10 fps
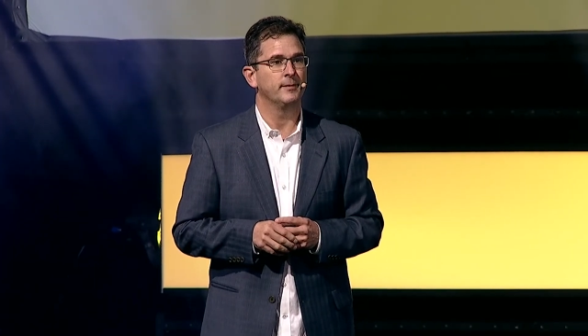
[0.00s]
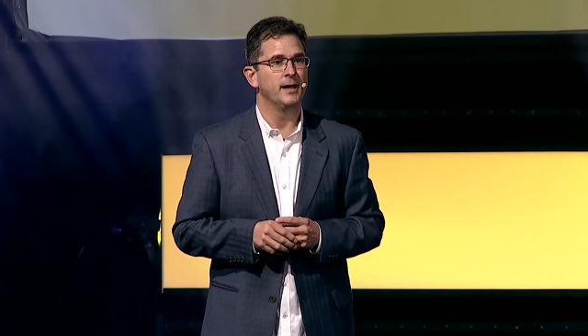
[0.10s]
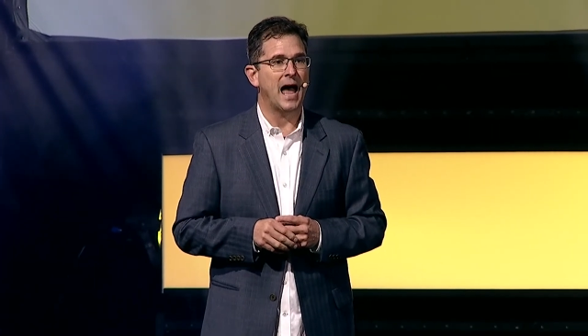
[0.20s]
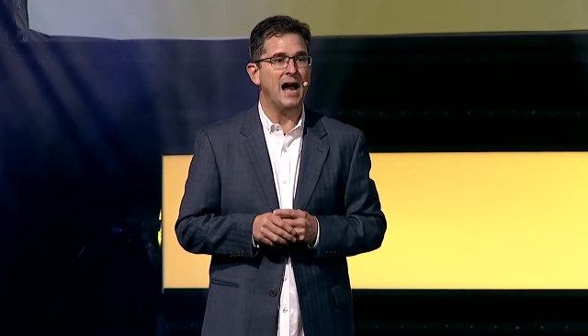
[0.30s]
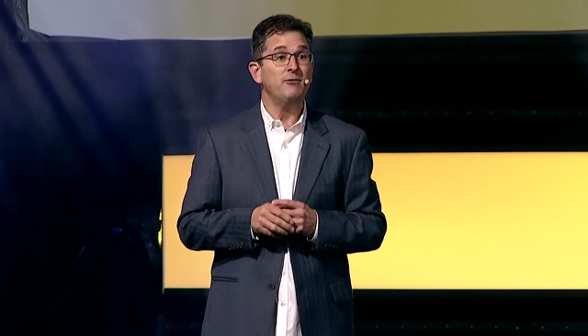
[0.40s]

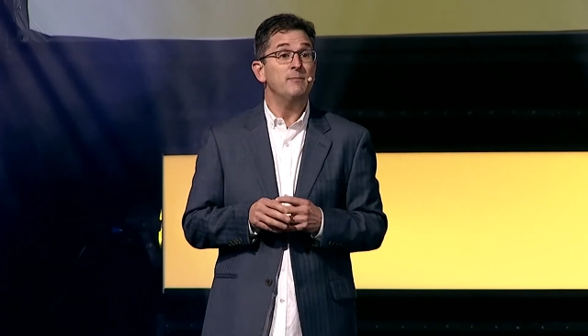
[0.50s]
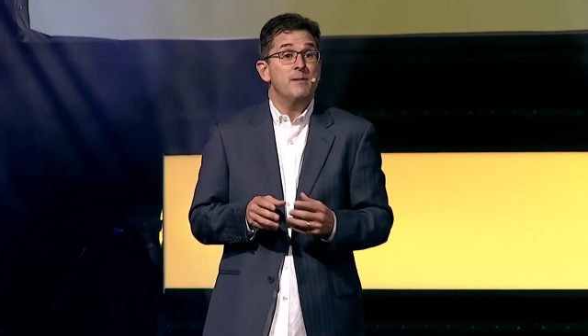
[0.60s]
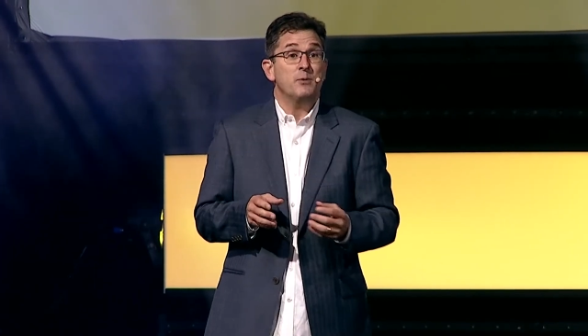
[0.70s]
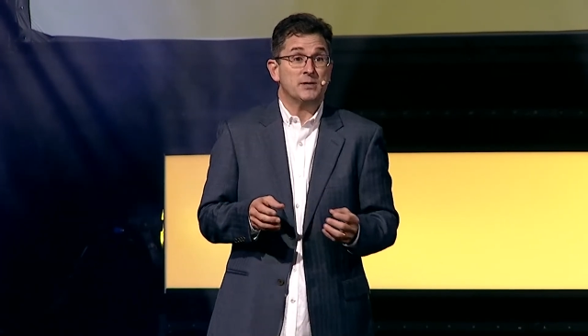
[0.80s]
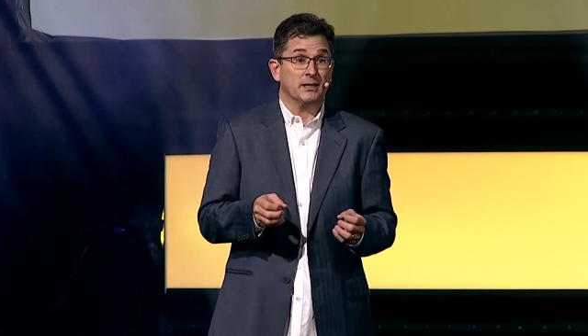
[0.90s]
I
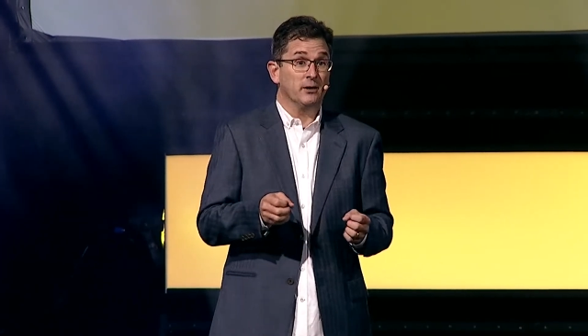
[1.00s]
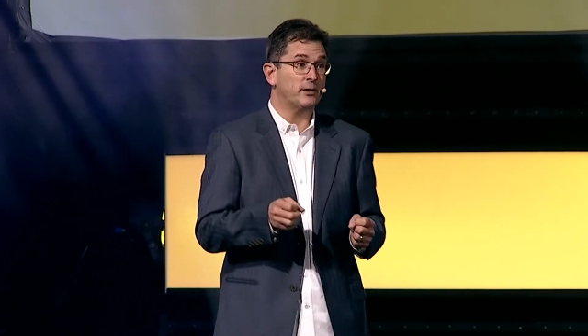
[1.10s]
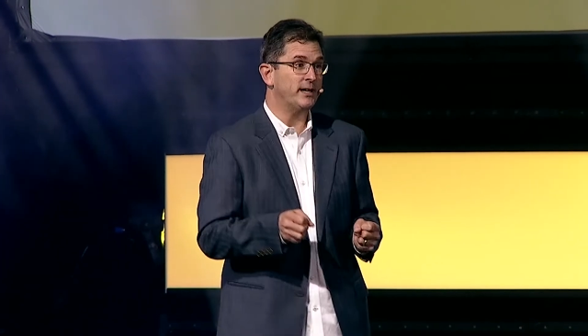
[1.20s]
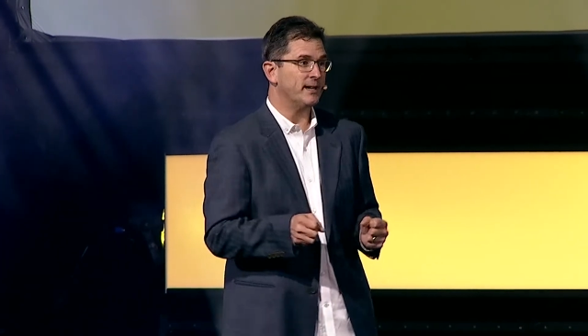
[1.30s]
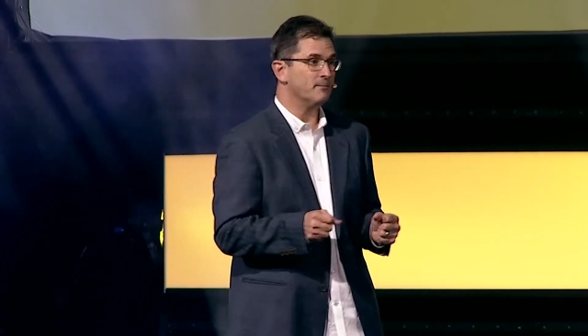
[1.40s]
remember as a little
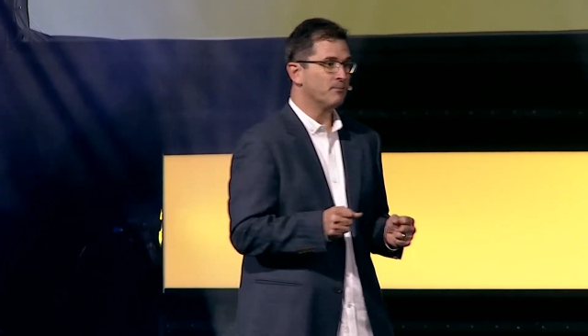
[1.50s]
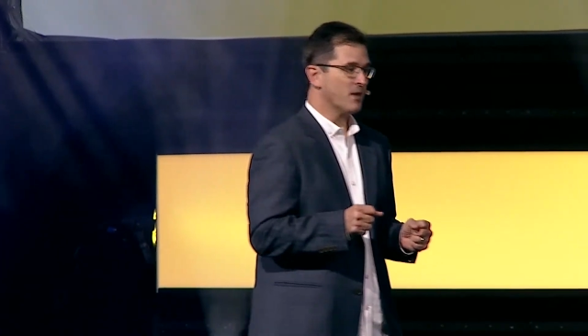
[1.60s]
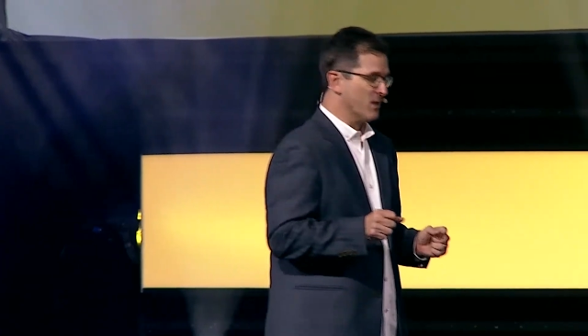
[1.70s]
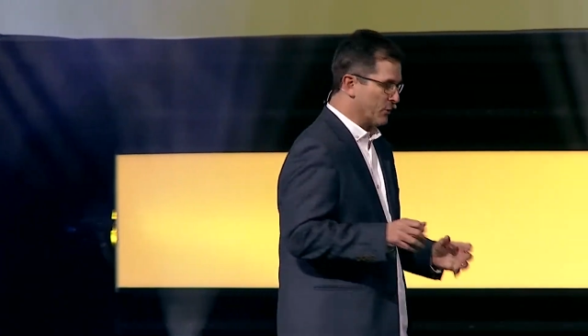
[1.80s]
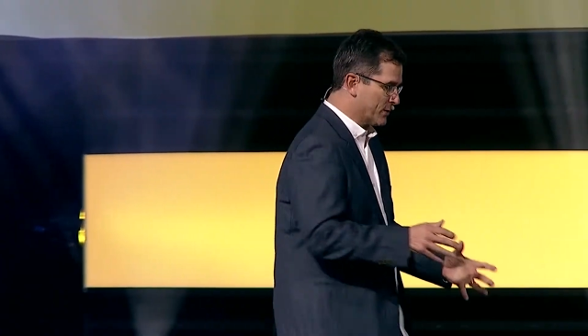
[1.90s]
kid,
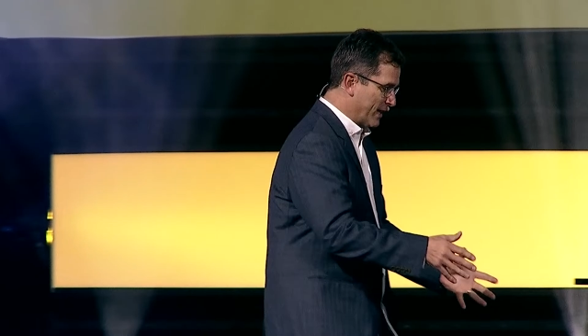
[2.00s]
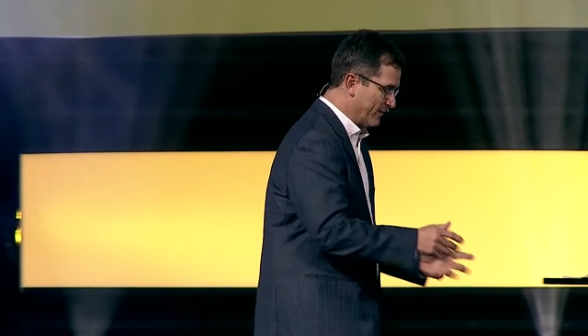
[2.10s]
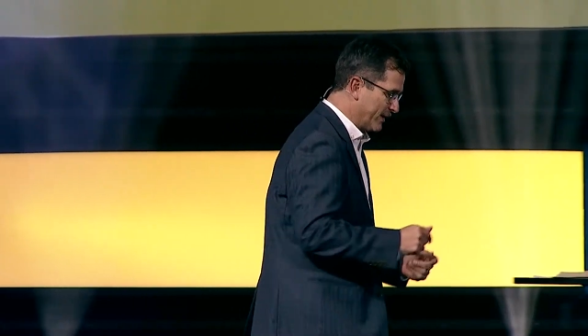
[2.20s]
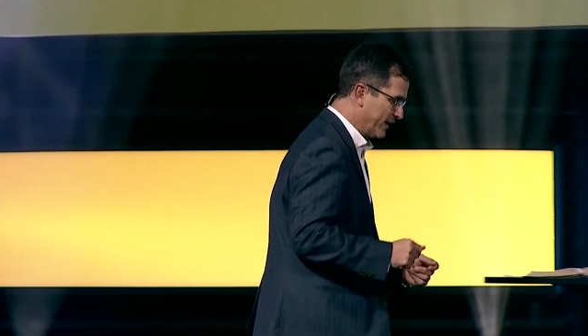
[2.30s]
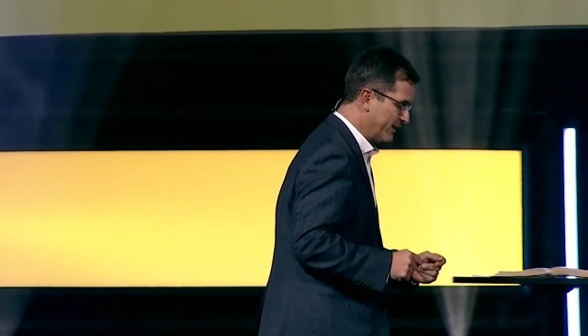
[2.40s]
there's seven
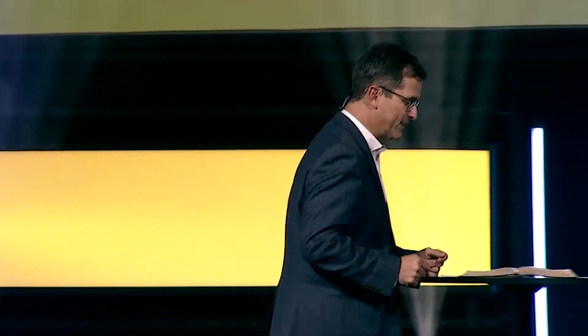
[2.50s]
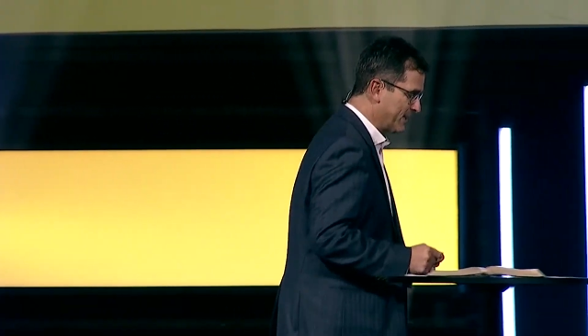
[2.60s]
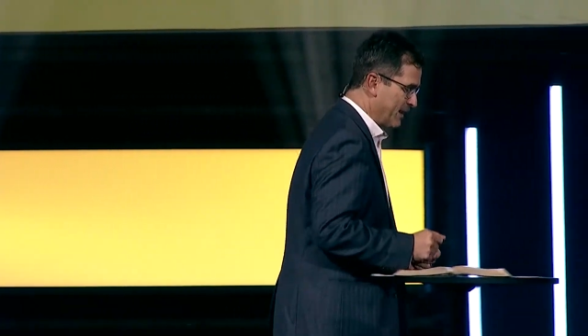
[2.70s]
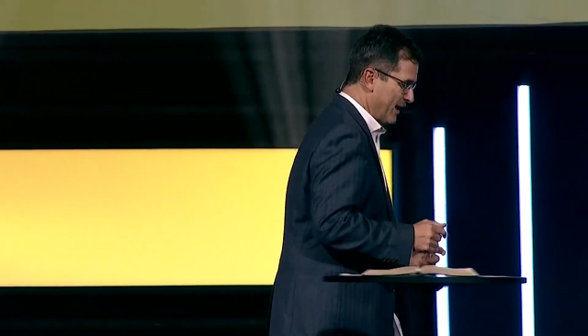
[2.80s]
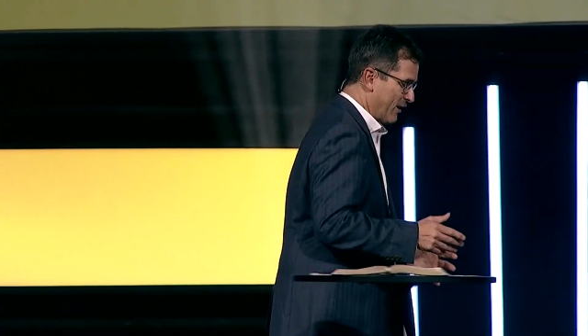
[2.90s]
kids
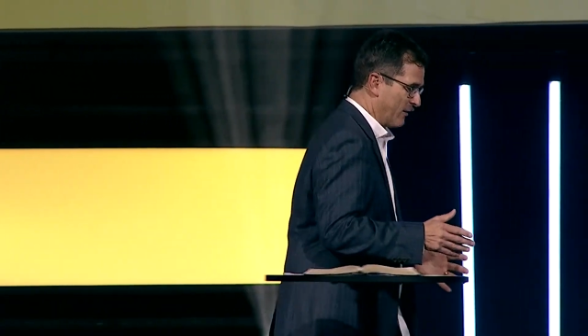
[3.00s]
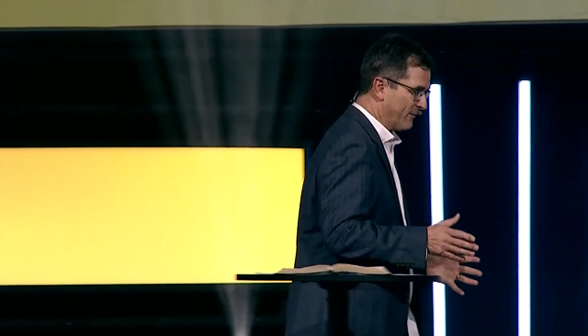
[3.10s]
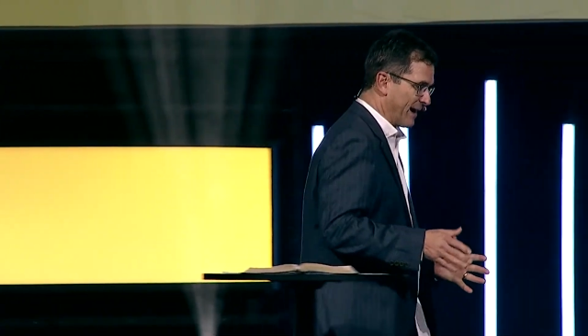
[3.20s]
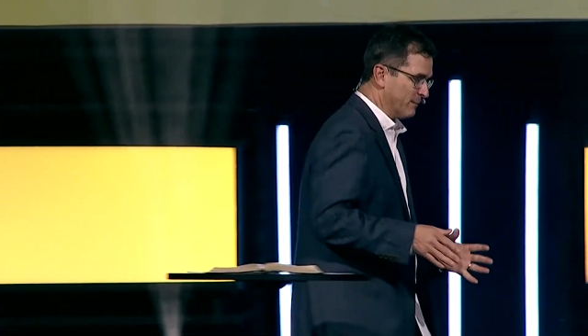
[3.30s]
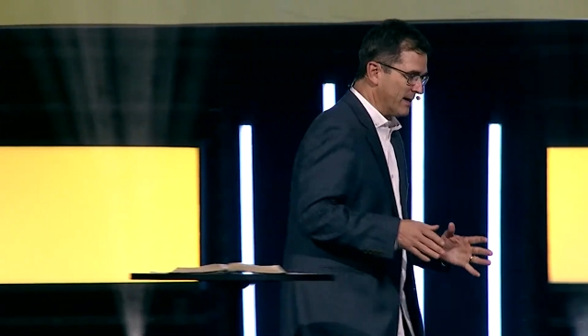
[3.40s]
in our
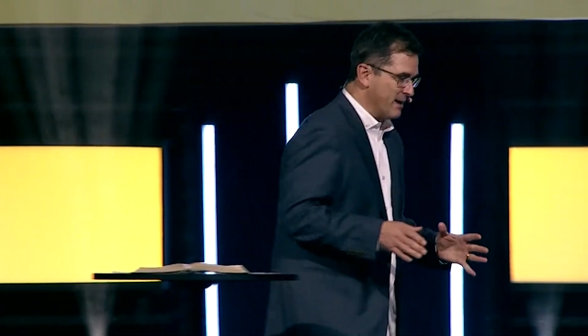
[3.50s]
family.